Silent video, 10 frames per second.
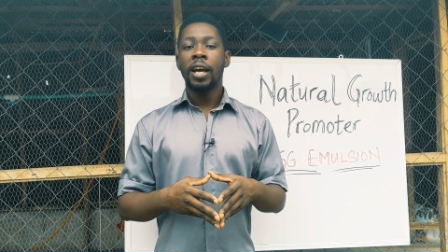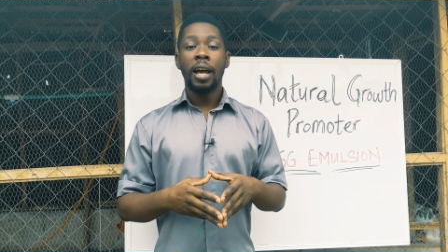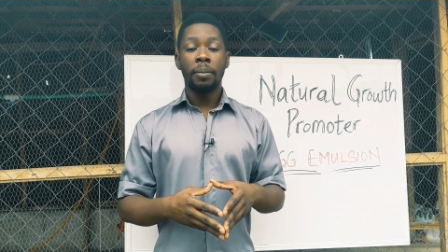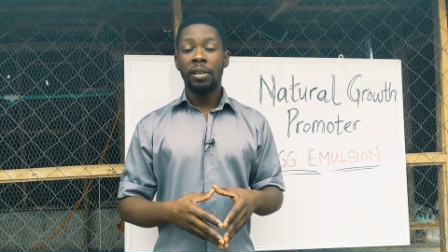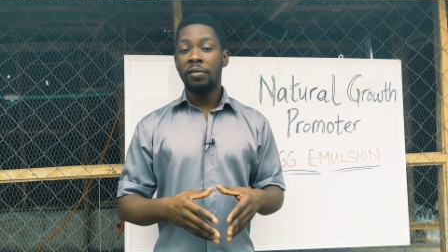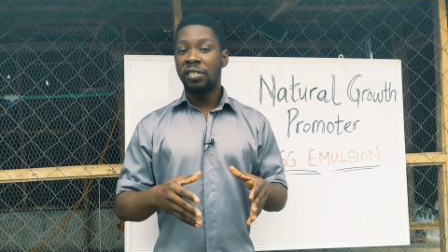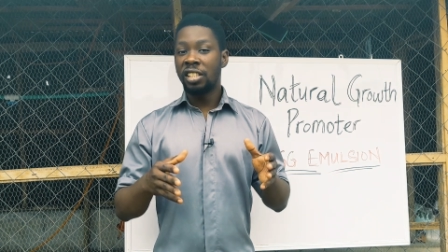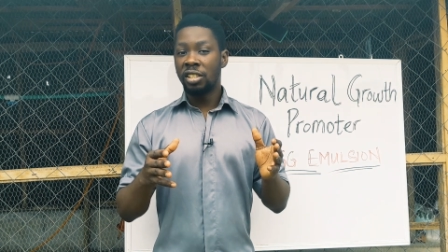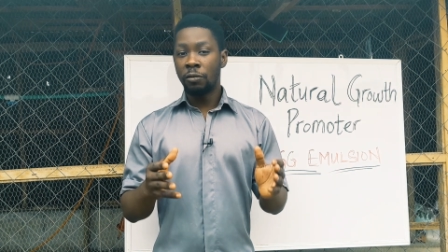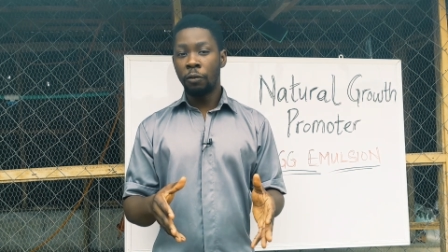I believe
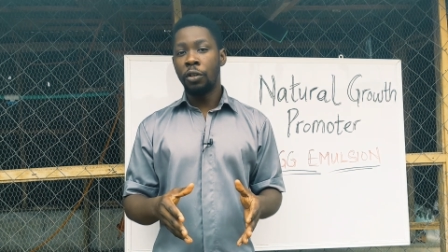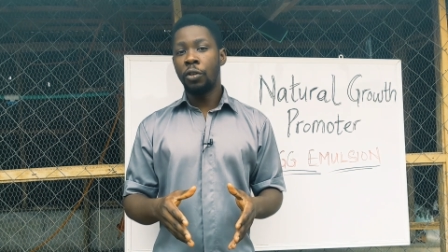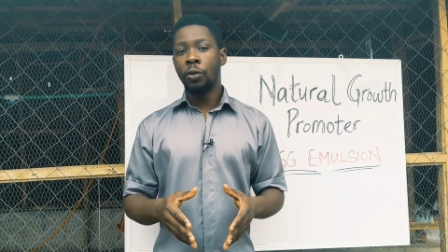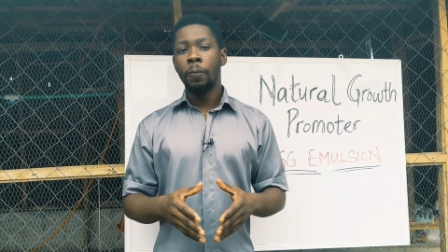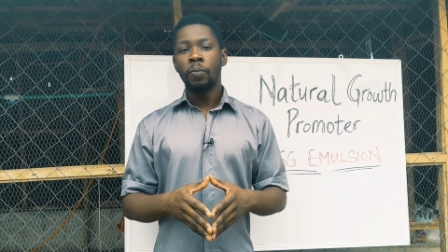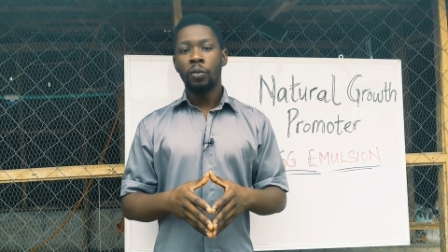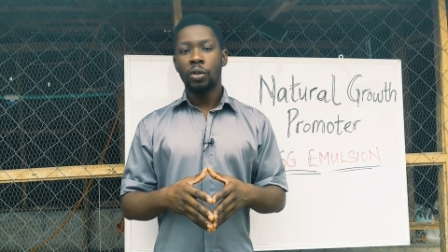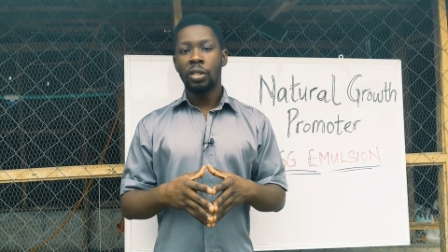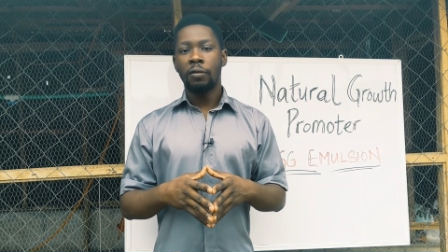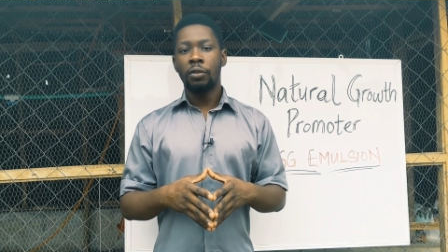this video
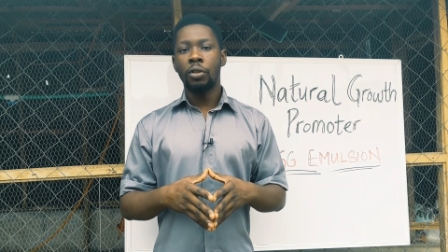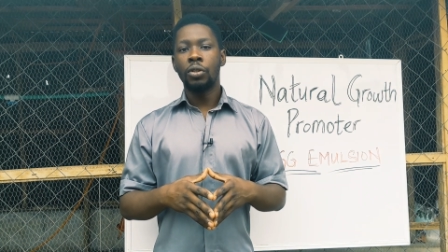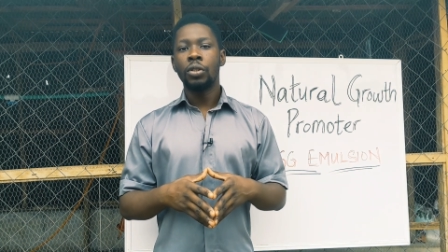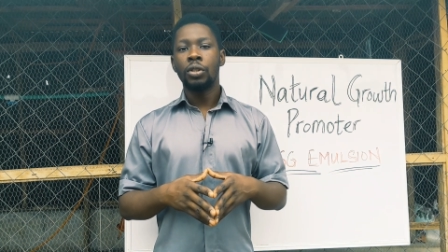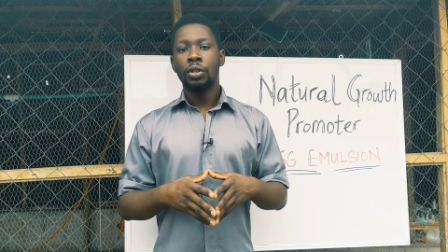must have done